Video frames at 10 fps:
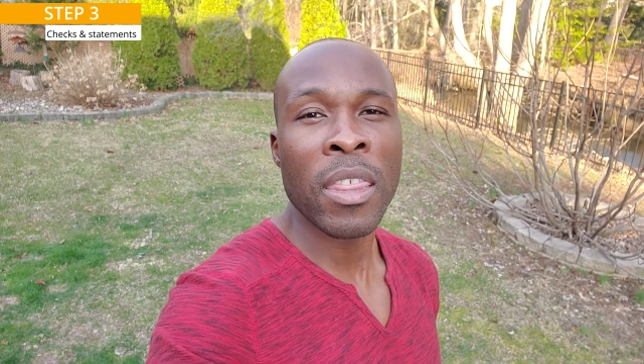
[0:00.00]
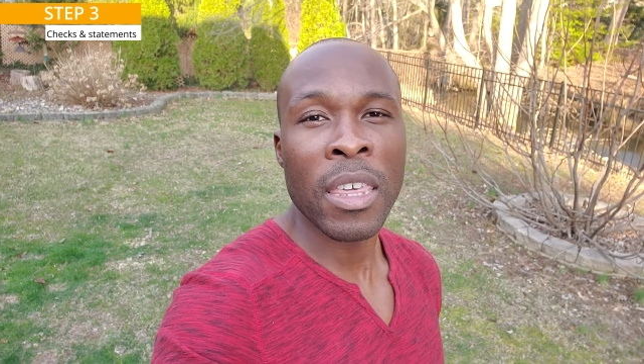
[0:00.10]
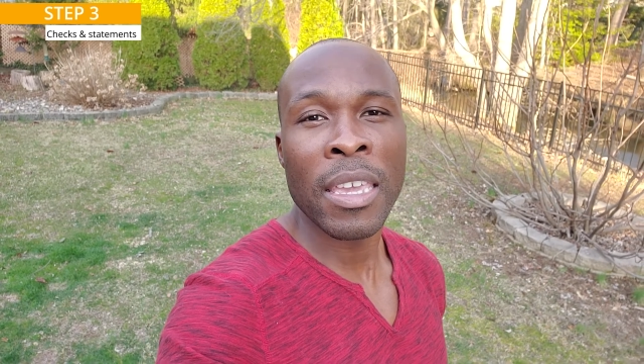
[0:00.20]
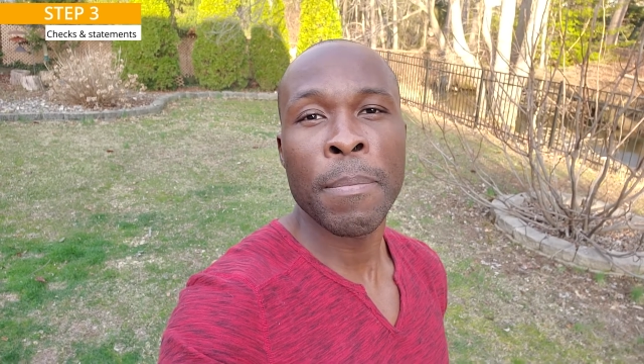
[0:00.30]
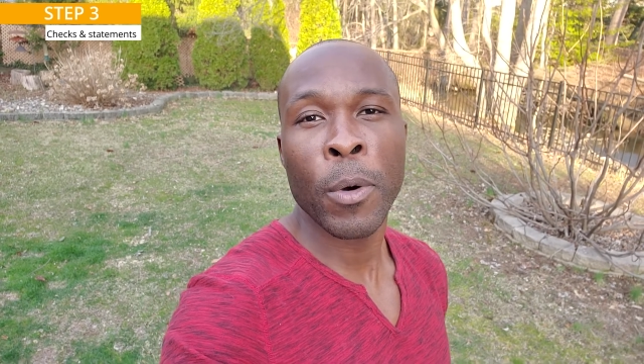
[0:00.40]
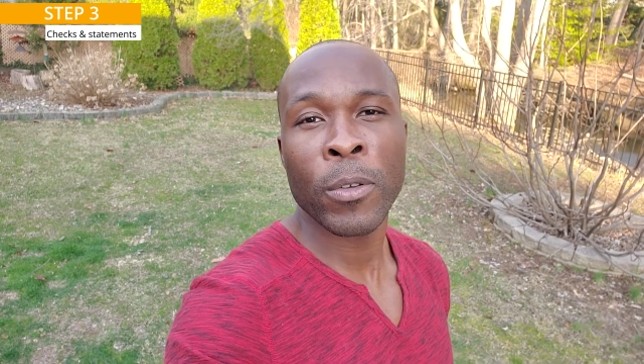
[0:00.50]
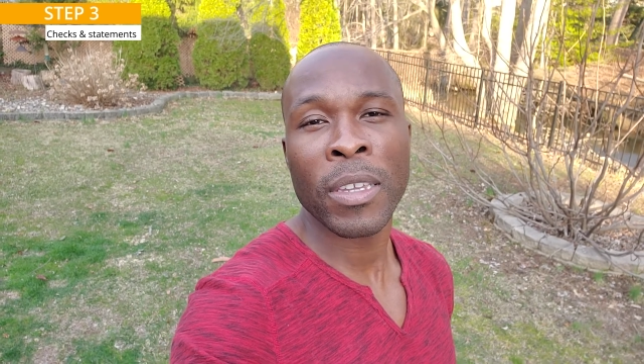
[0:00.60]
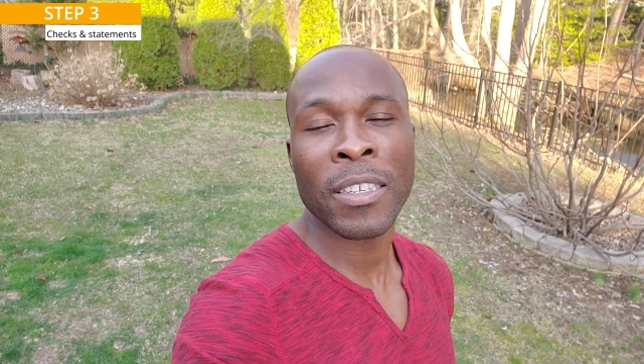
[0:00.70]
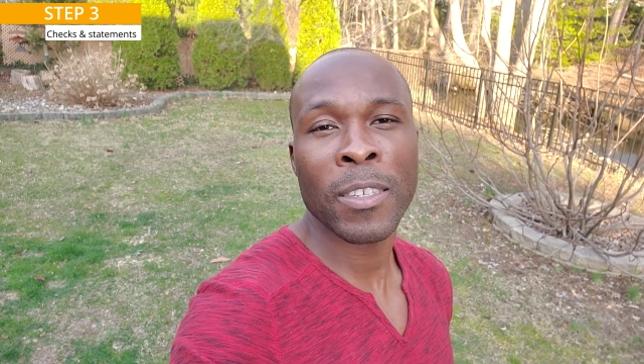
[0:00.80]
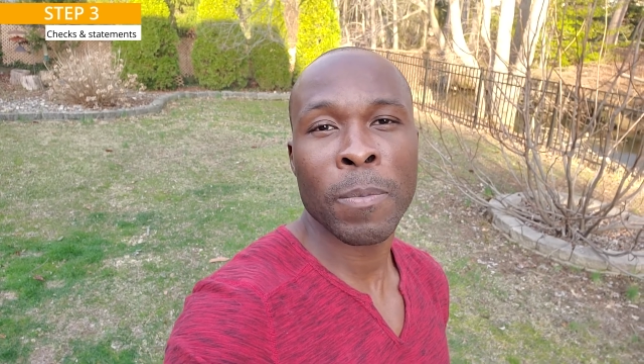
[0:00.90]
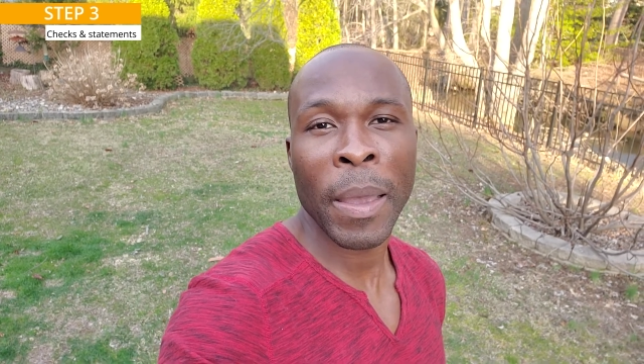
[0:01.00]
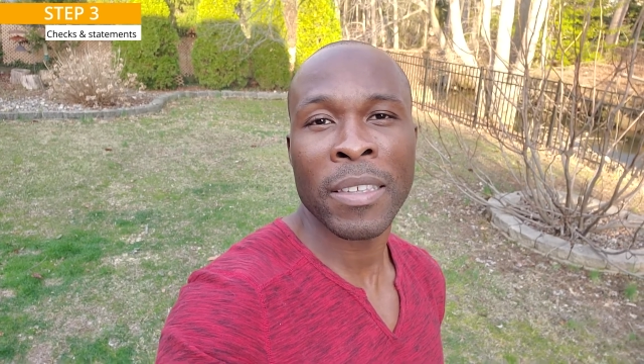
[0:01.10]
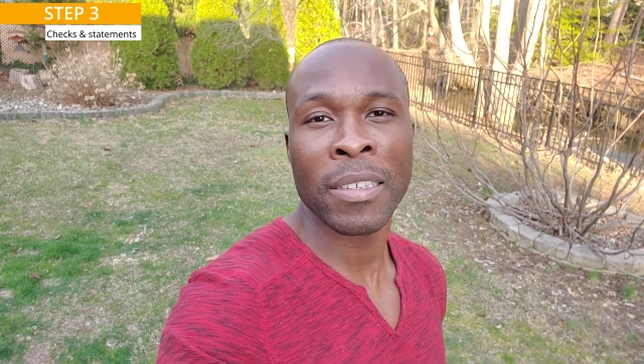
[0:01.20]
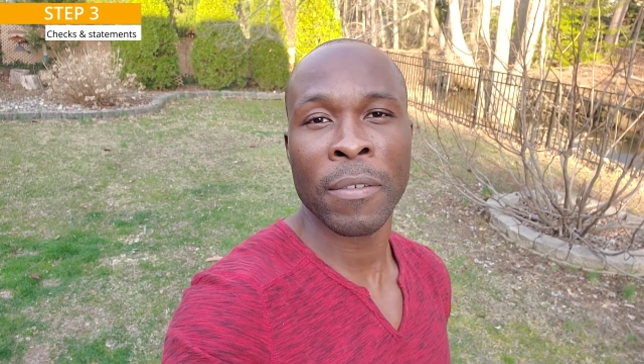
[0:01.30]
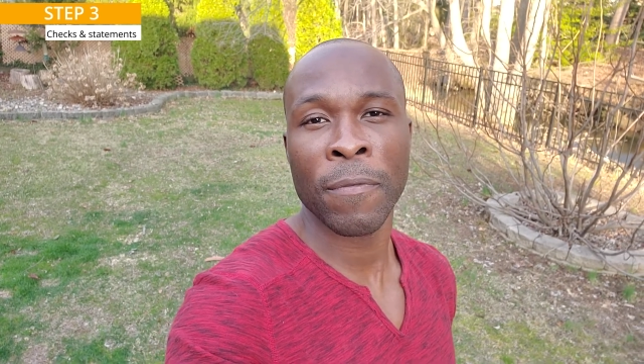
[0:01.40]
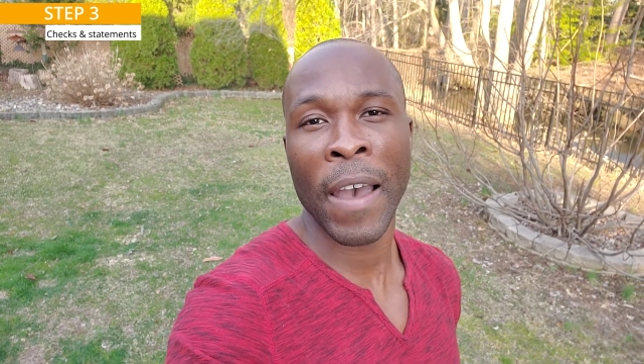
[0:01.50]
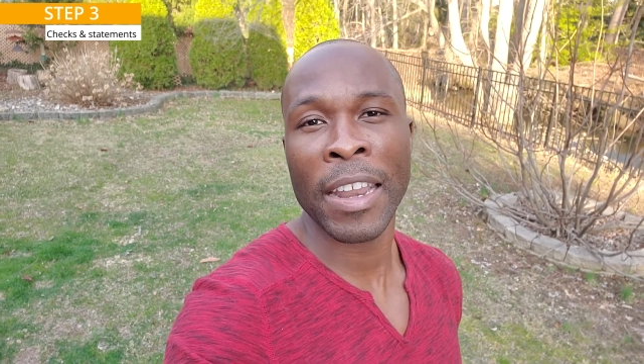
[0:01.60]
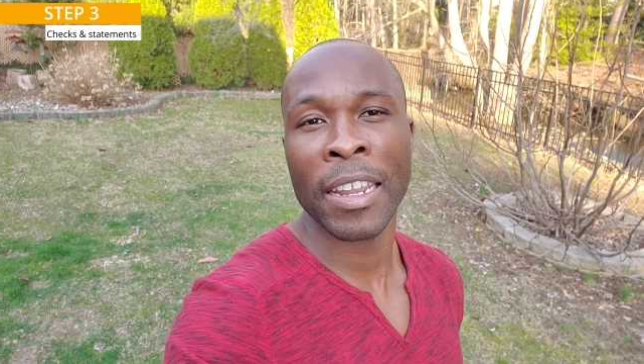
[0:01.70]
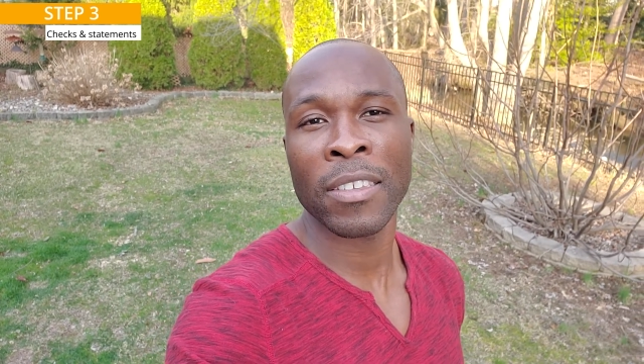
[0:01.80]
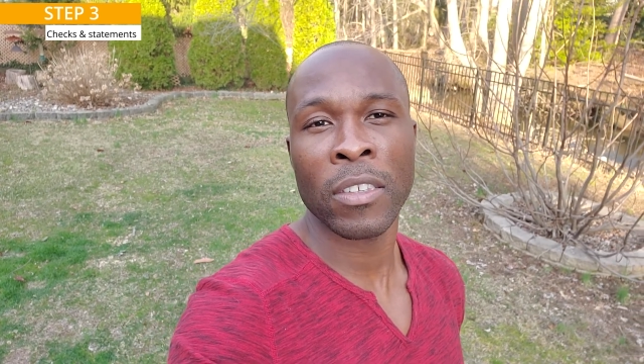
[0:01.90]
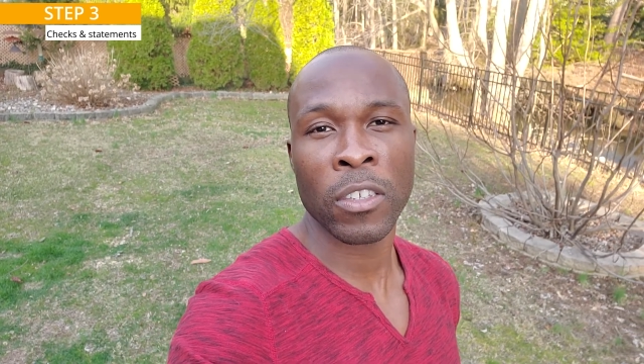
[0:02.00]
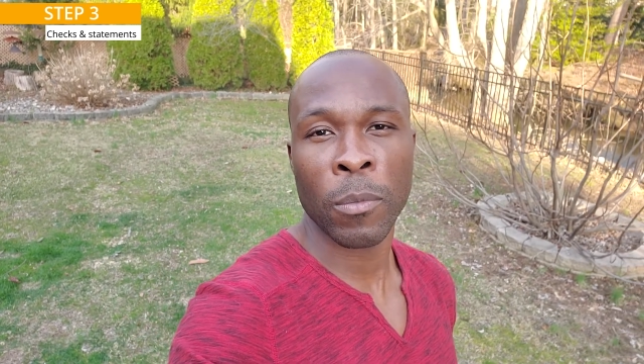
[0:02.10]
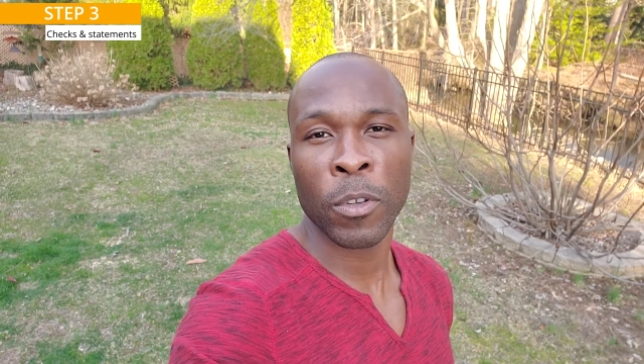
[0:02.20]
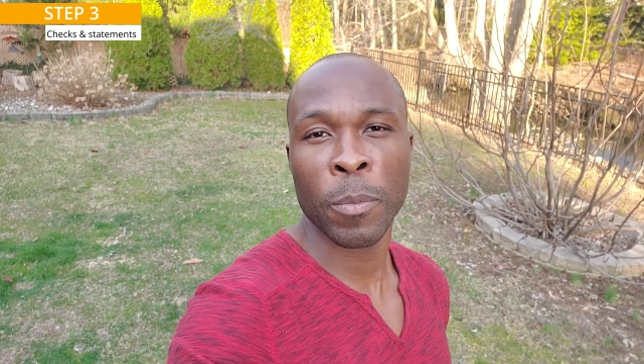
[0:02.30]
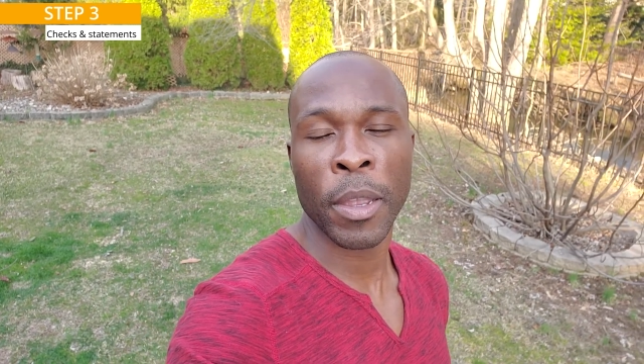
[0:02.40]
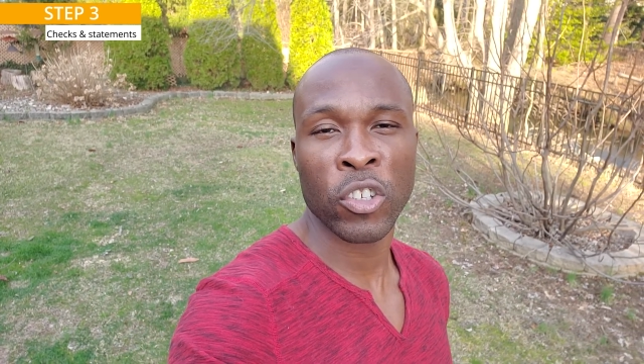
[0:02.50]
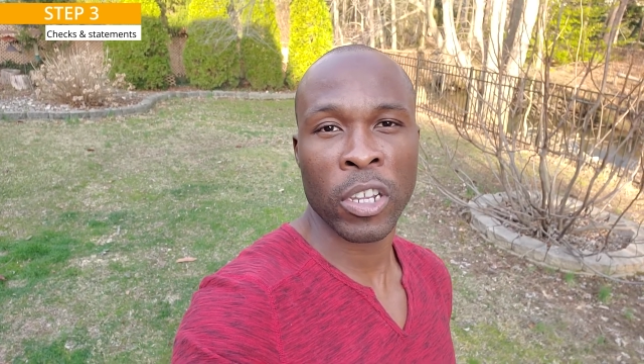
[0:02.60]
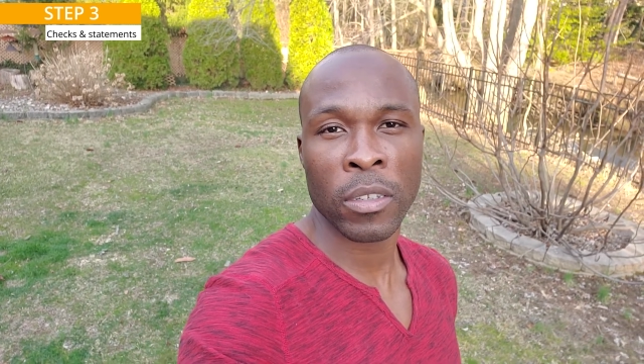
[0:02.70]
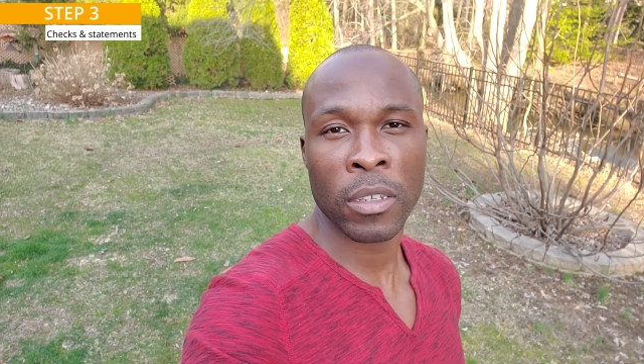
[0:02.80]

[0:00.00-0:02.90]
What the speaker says: the most expensive finance in someone's budget.